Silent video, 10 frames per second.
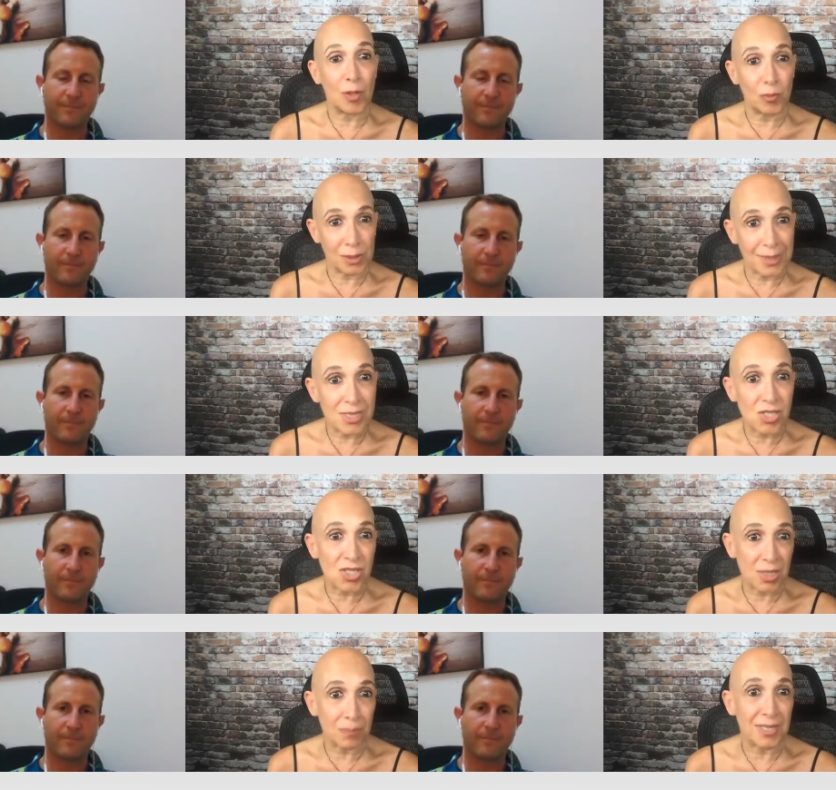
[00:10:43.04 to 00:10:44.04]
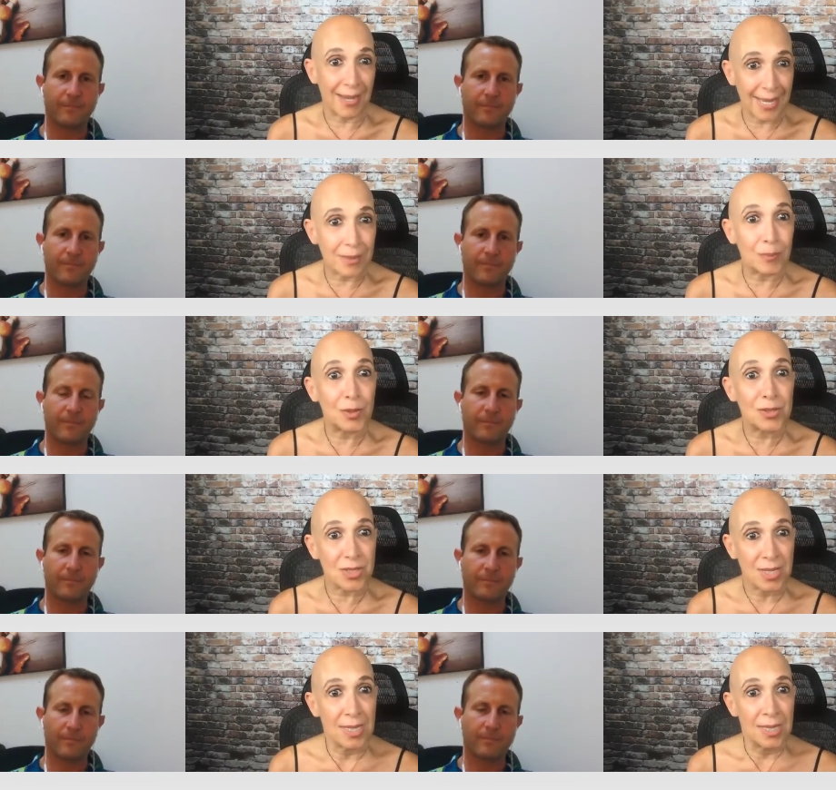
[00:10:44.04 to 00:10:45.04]
Speaker 1: our relationship to
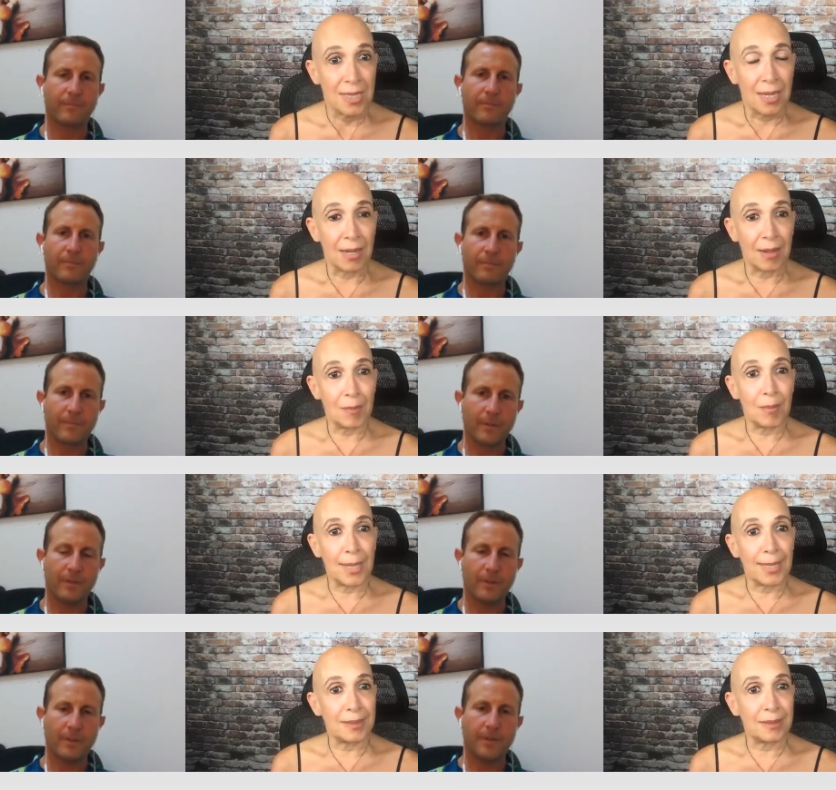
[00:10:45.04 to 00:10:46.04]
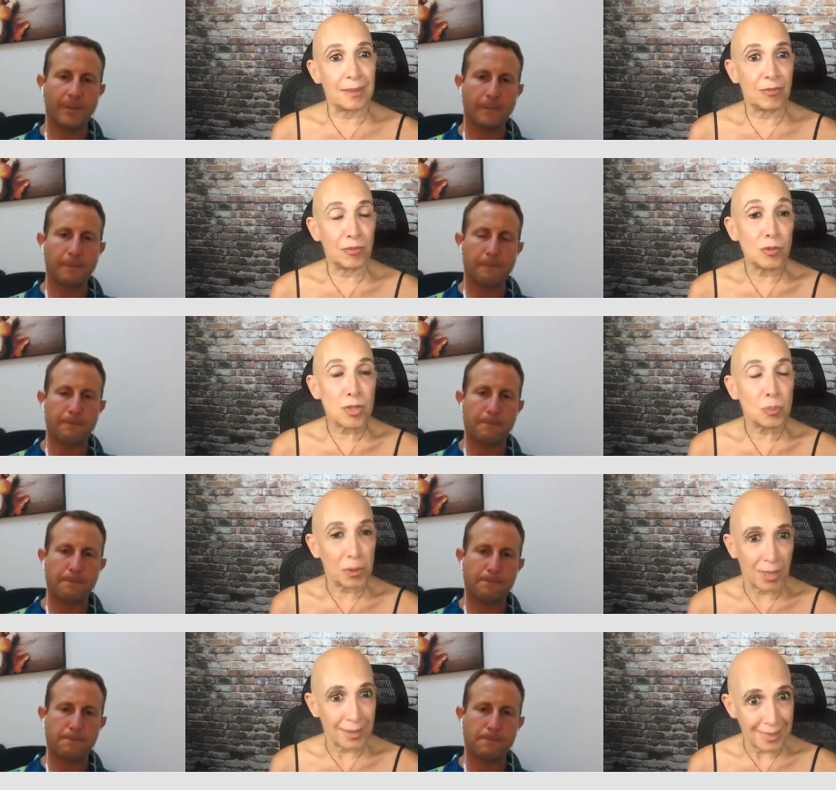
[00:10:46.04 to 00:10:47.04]
animals, um, and food
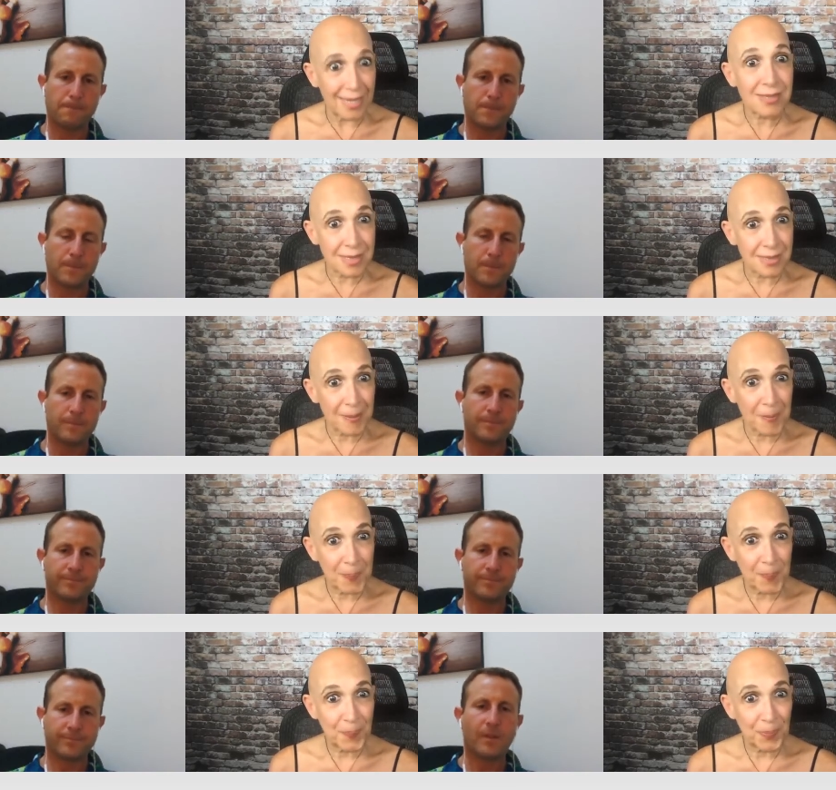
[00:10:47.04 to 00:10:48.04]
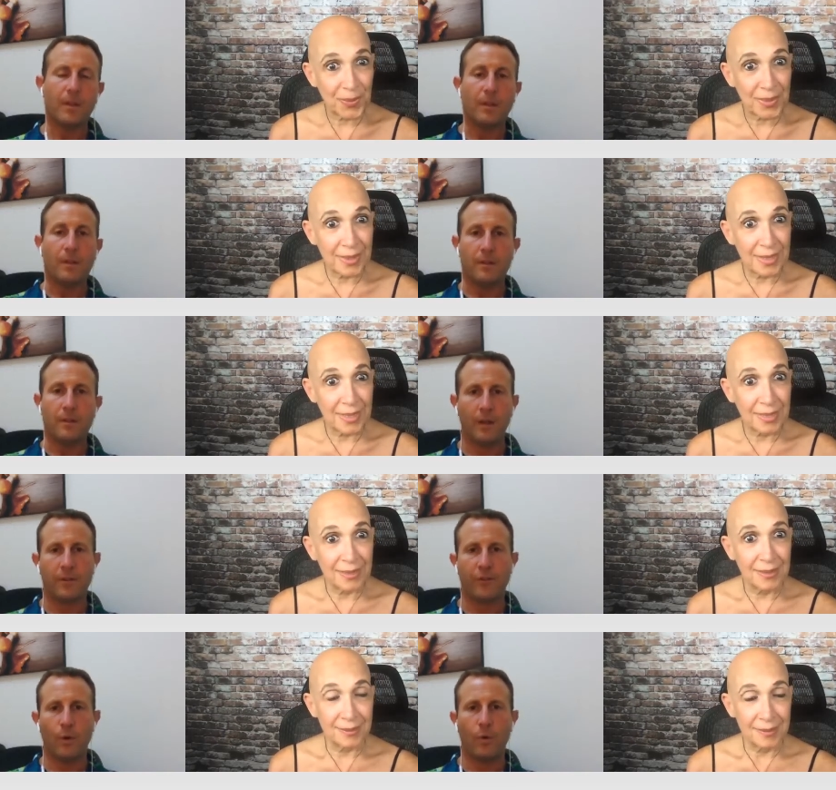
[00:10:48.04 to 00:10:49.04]
supply. Yes?
Speaker 2: Yeah,
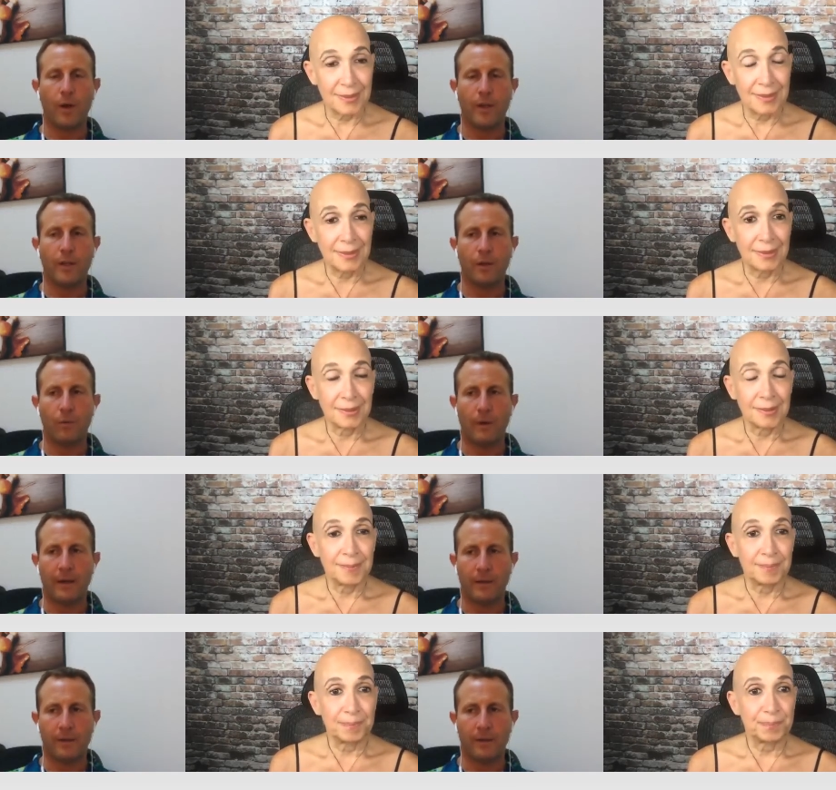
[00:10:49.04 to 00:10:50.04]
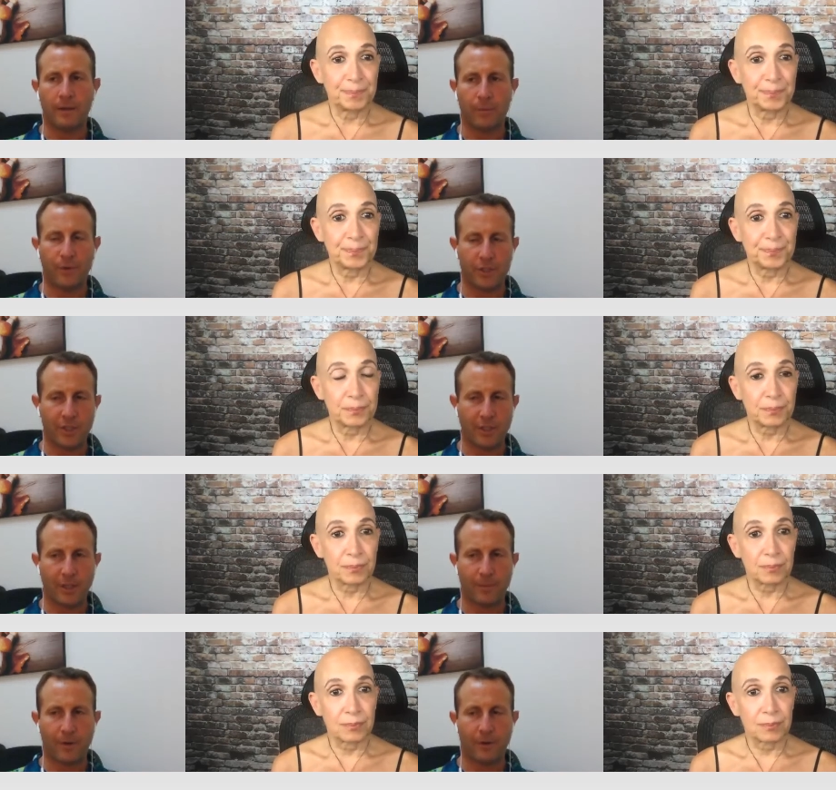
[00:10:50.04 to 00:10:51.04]
so uh, you know, I, I appreciate
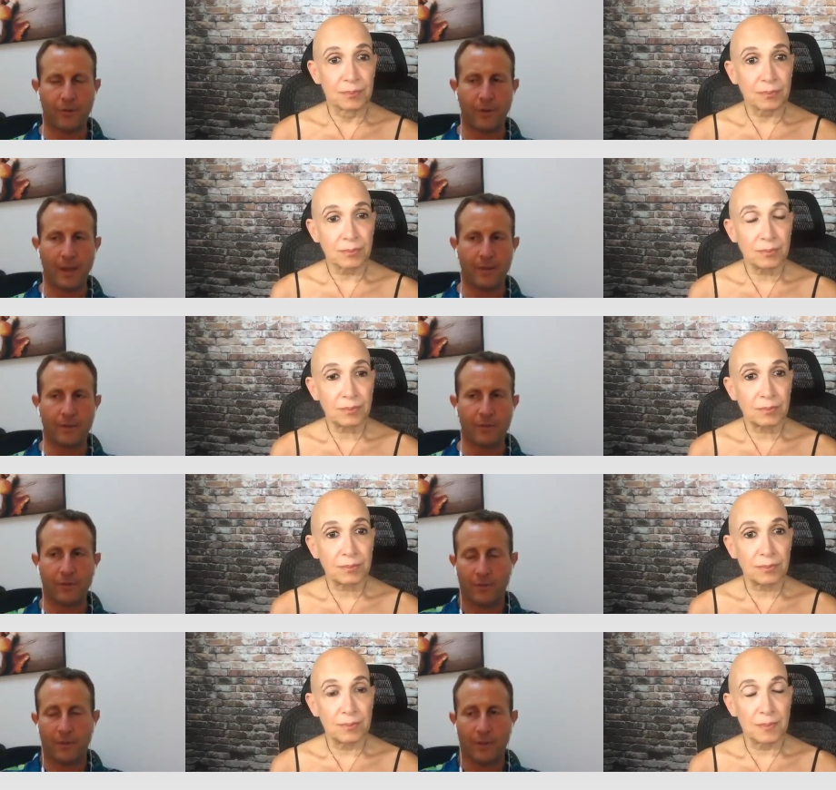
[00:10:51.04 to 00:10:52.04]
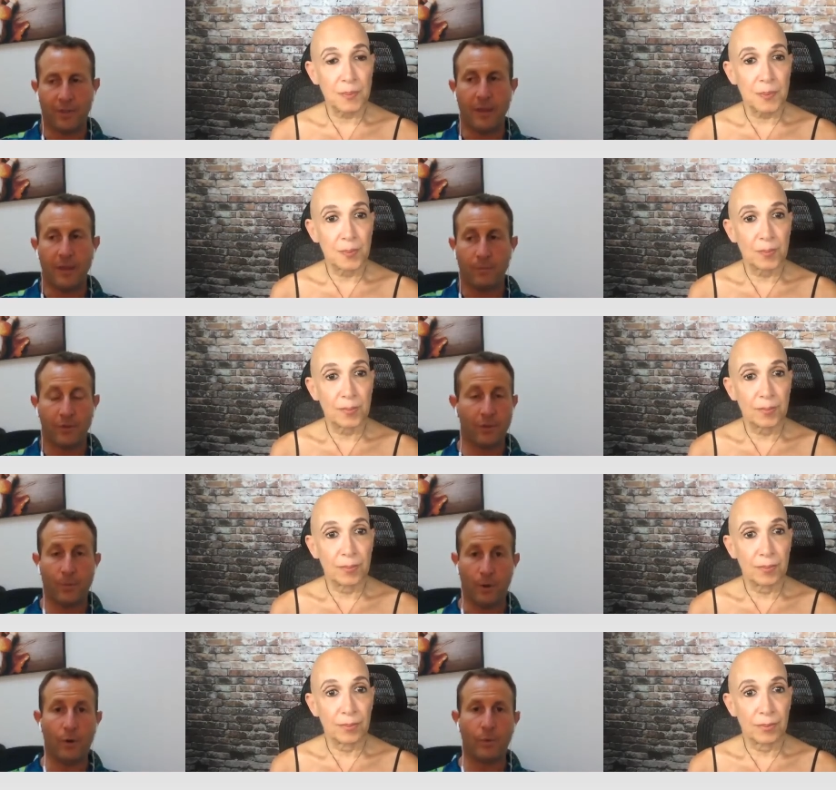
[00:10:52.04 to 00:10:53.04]
that, Mira. So yeah, there's a, a, theme to
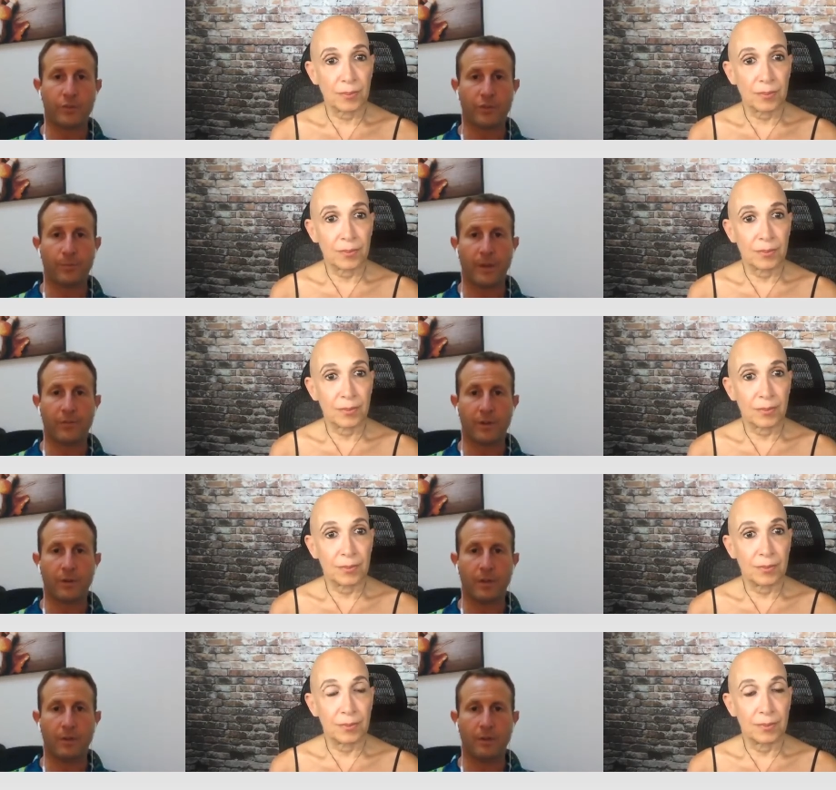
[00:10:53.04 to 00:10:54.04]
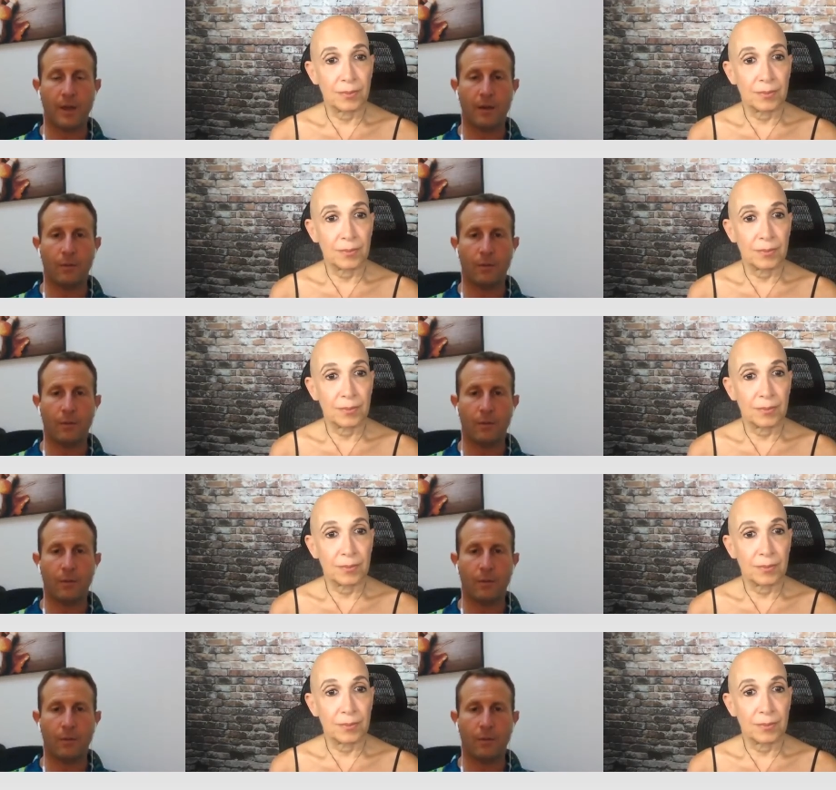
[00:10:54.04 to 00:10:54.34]
them all, which is basically how